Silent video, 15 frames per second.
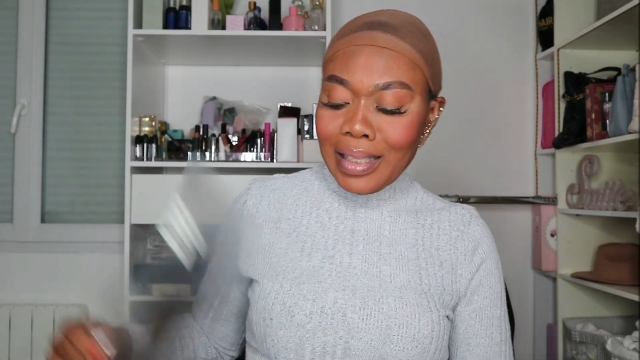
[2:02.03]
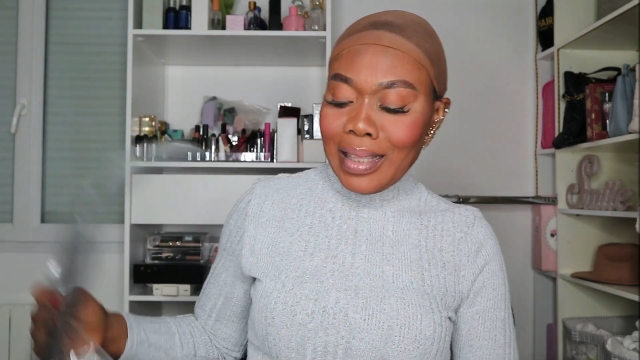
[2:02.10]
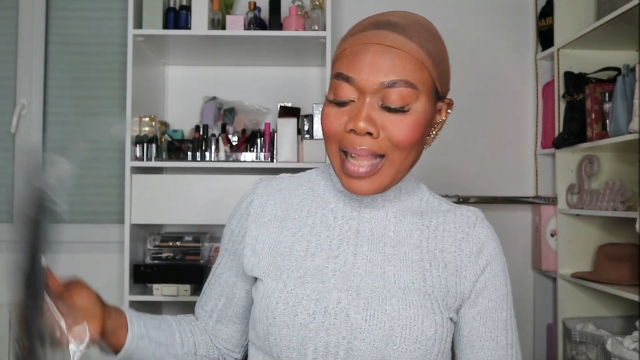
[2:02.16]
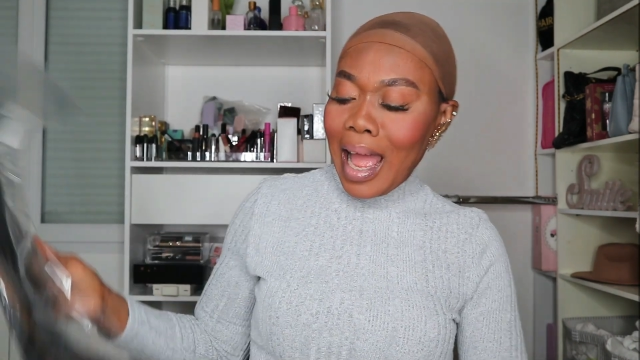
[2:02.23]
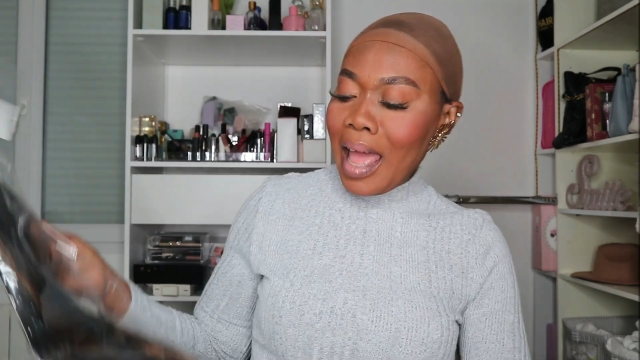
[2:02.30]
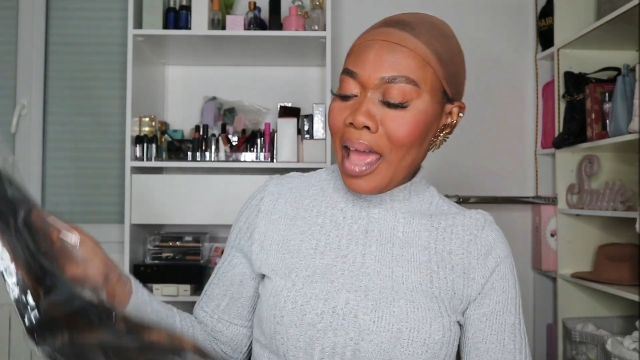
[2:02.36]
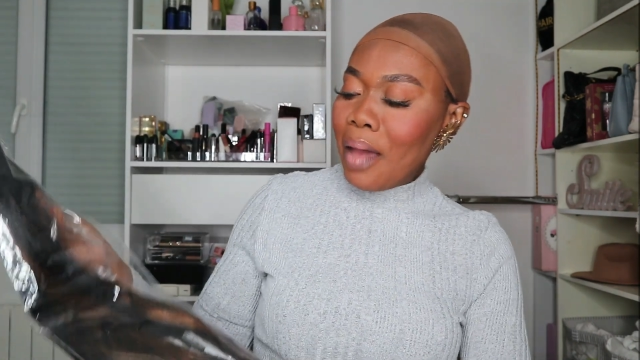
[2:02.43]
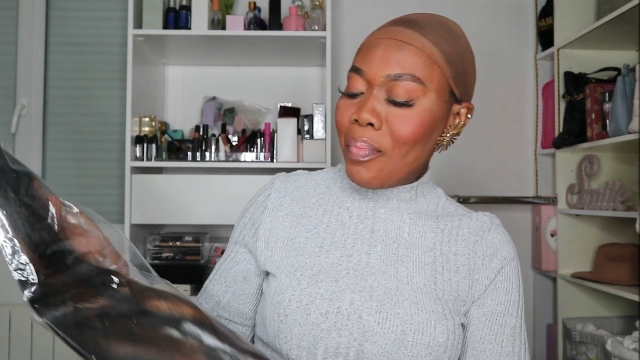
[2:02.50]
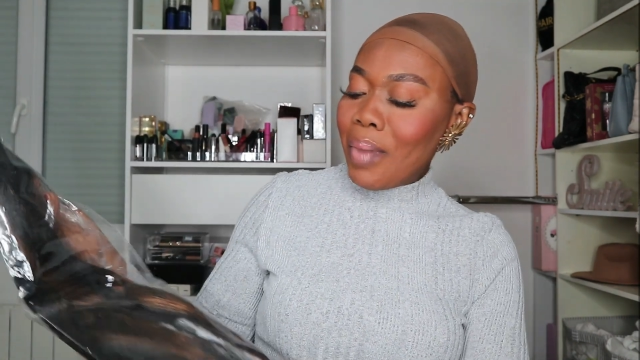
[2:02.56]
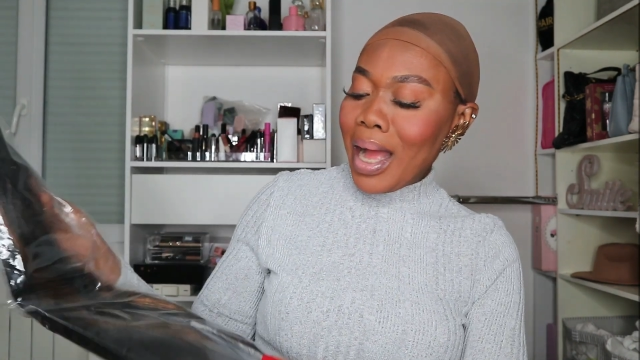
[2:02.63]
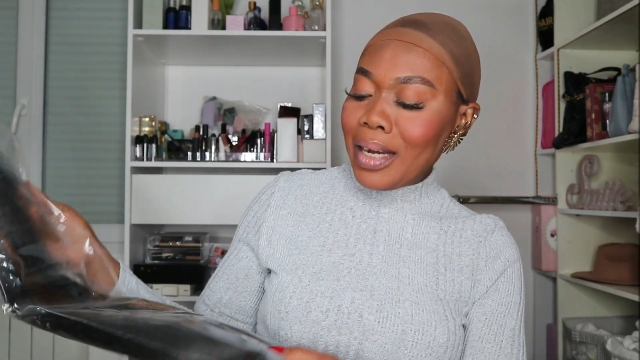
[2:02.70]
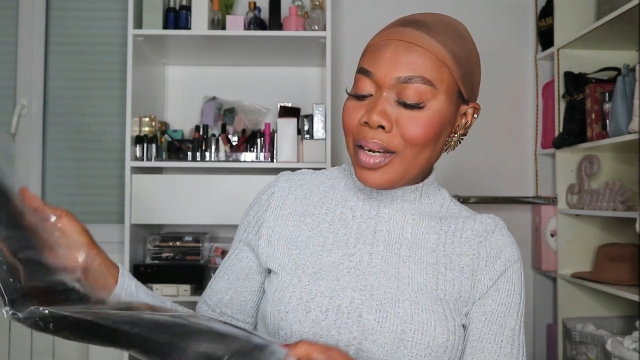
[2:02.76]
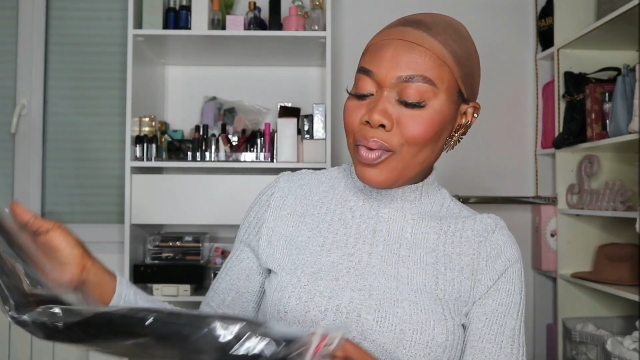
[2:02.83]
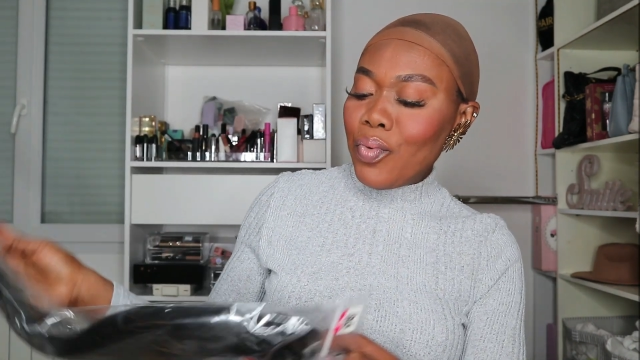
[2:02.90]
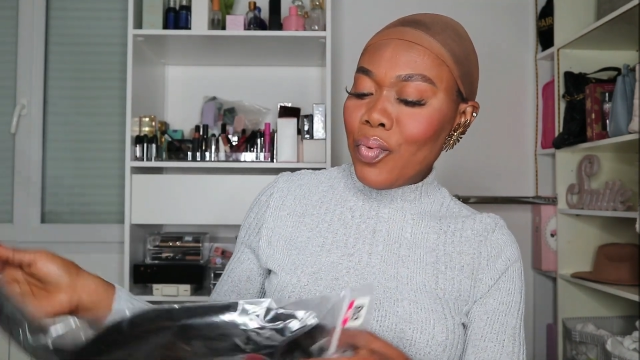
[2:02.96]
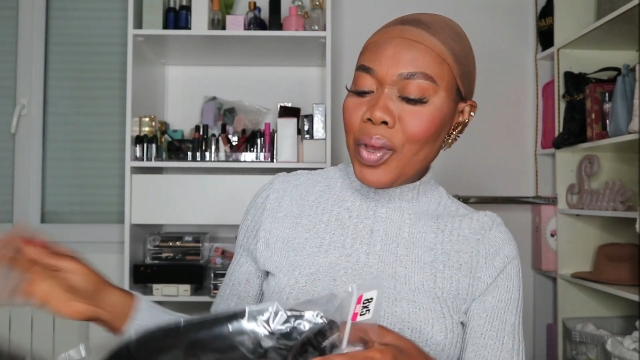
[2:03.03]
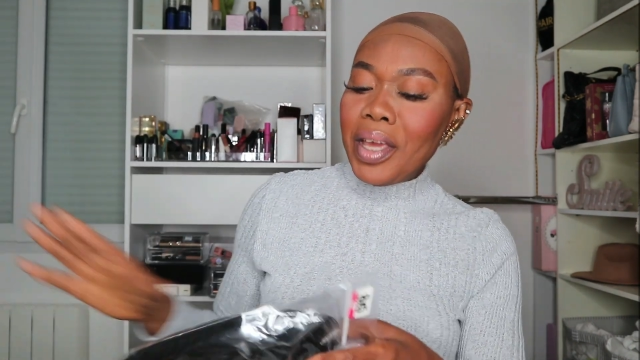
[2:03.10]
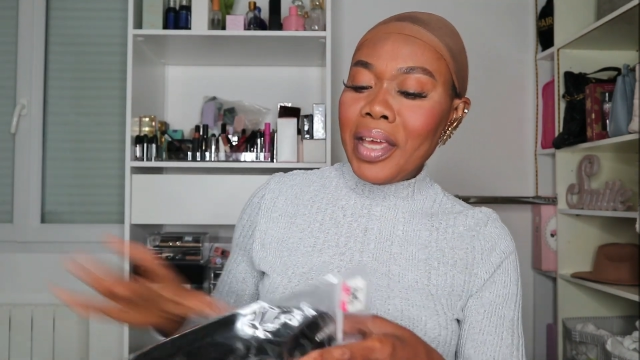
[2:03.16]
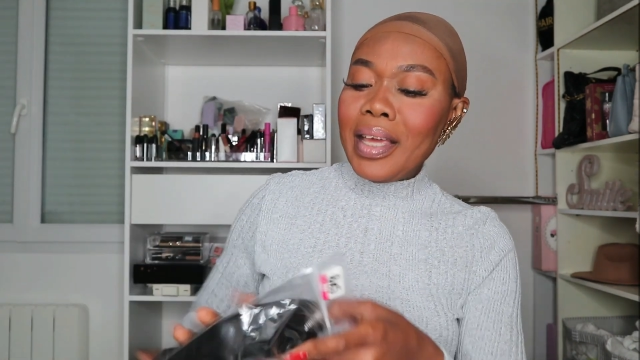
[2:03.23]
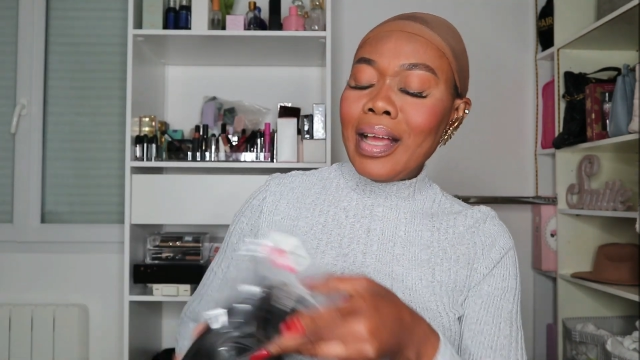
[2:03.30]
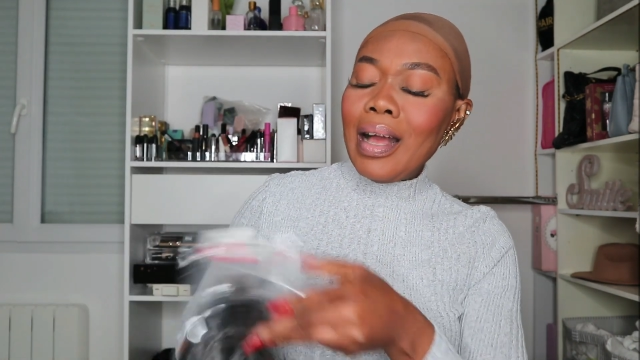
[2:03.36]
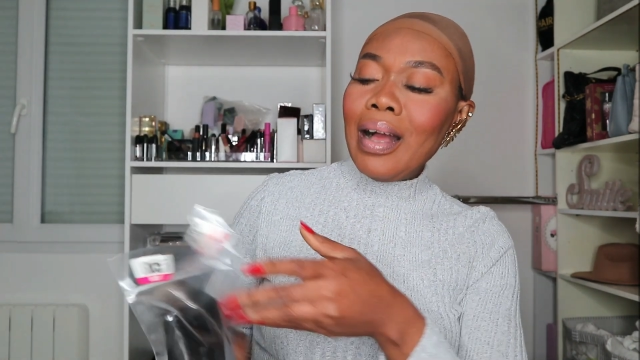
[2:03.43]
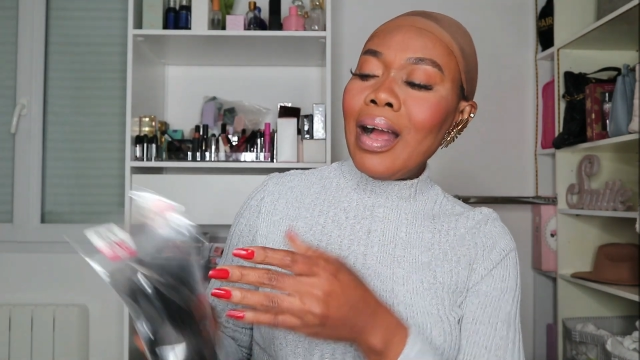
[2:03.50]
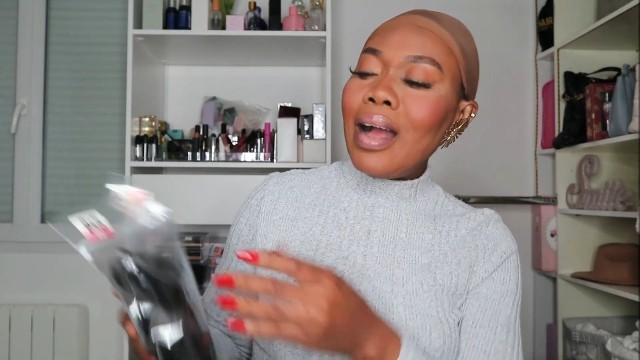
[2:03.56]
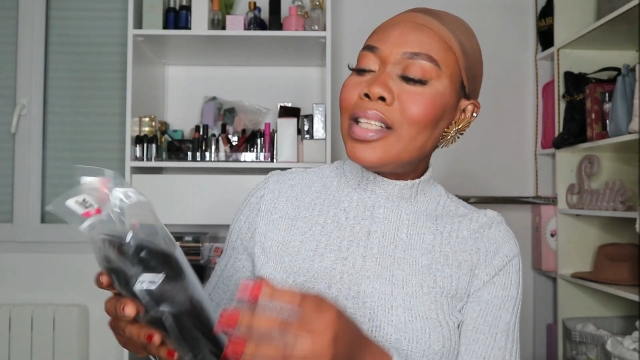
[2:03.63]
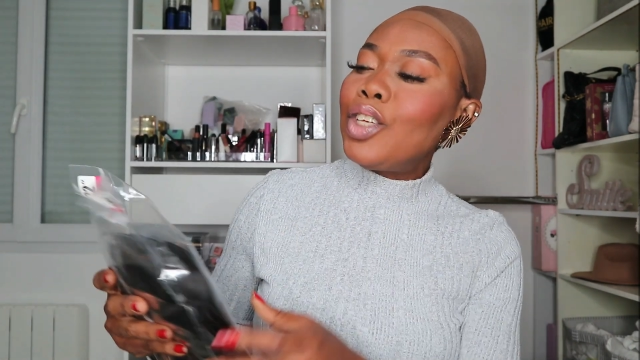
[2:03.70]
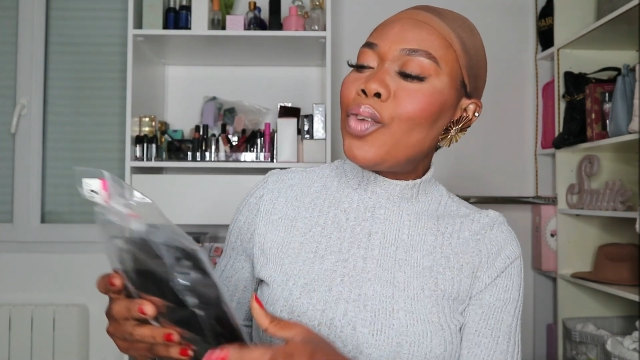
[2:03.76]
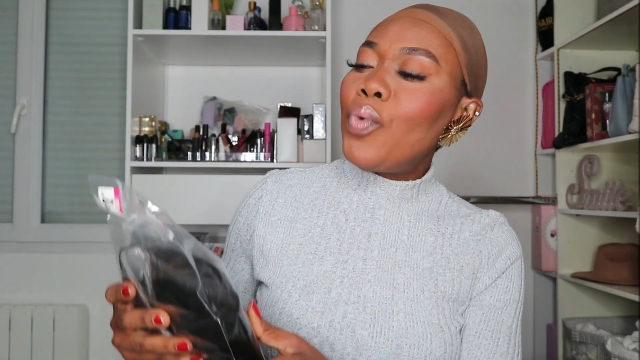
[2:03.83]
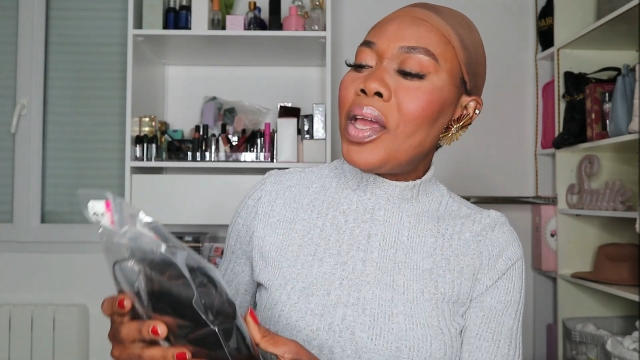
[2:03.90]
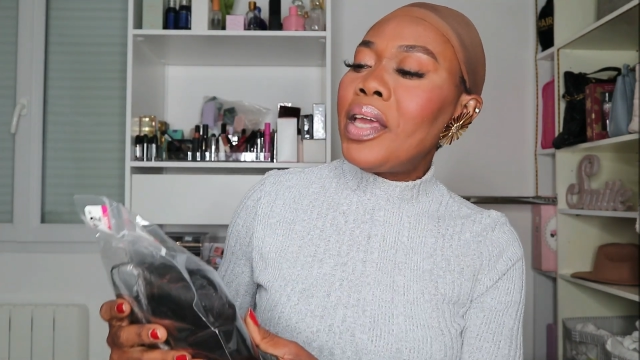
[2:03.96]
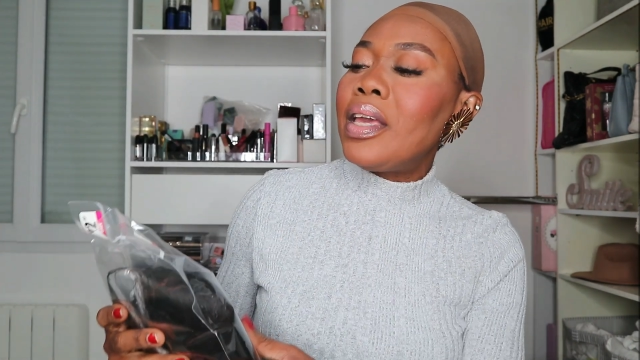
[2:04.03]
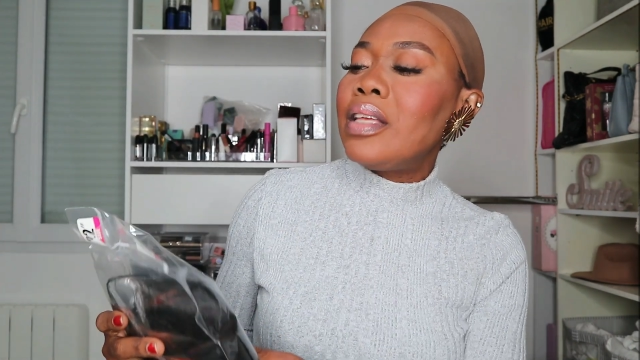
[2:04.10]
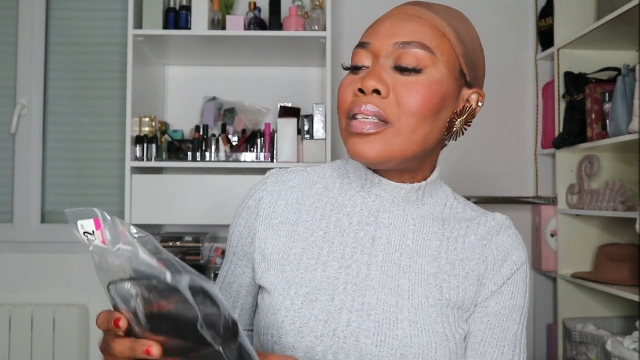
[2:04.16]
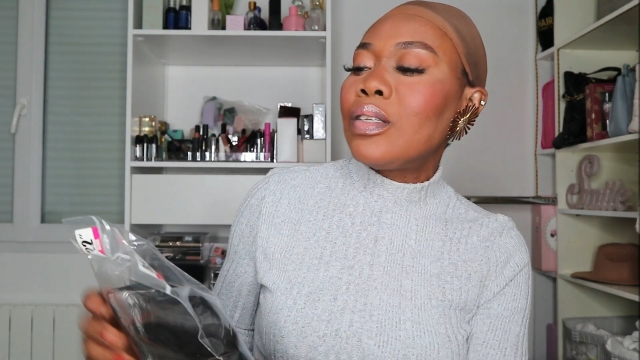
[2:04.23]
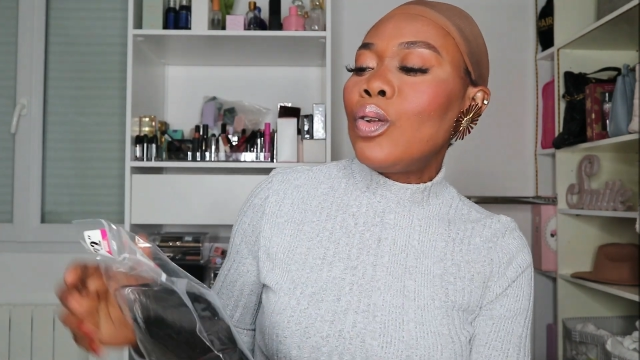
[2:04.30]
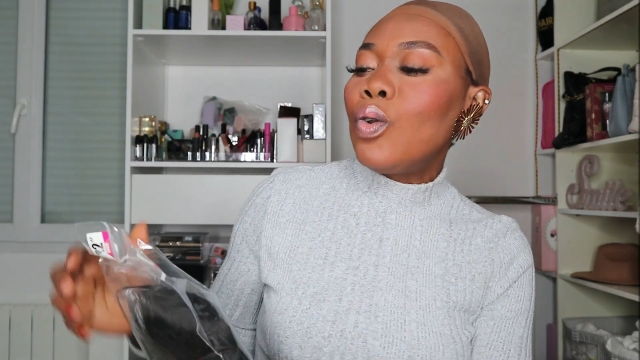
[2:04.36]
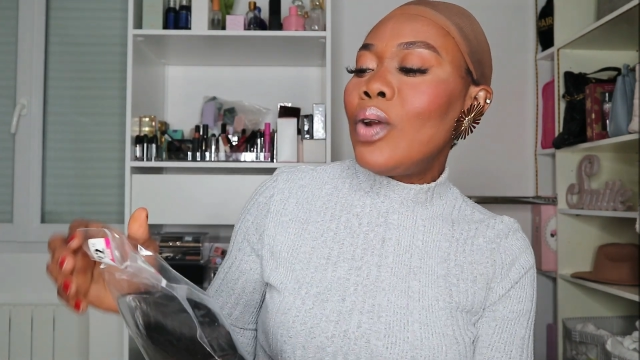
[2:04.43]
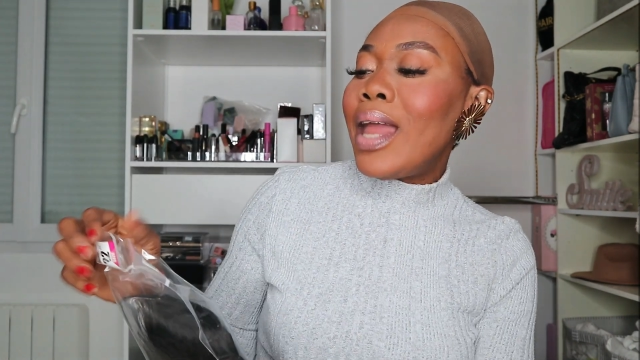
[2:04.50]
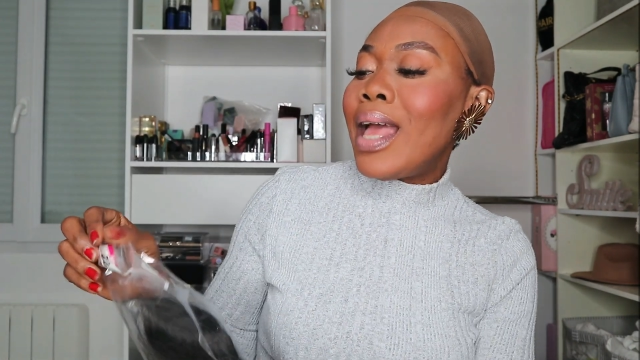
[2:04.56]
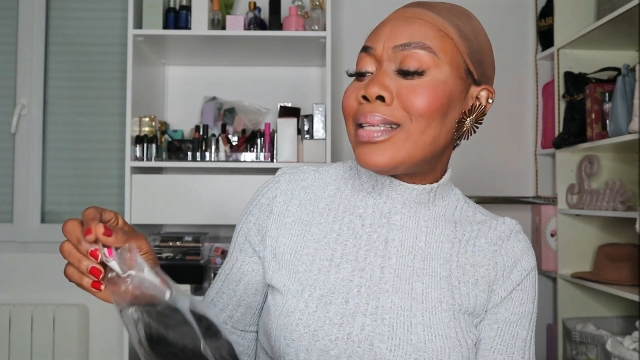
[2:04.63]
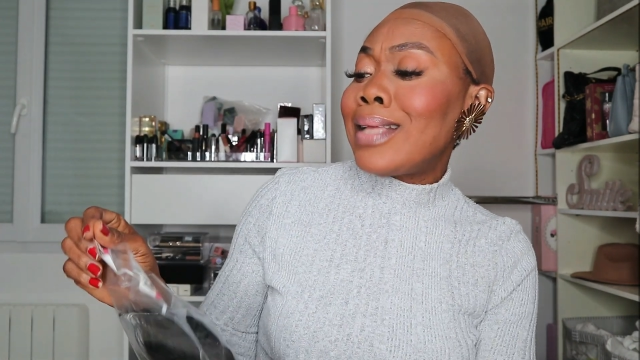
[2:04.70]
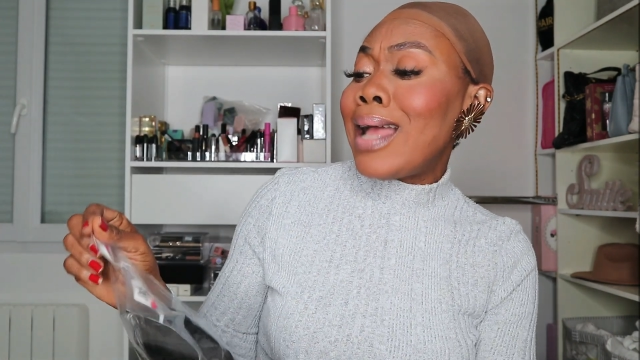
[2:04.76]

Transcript: Not about the wig. The wig is glueless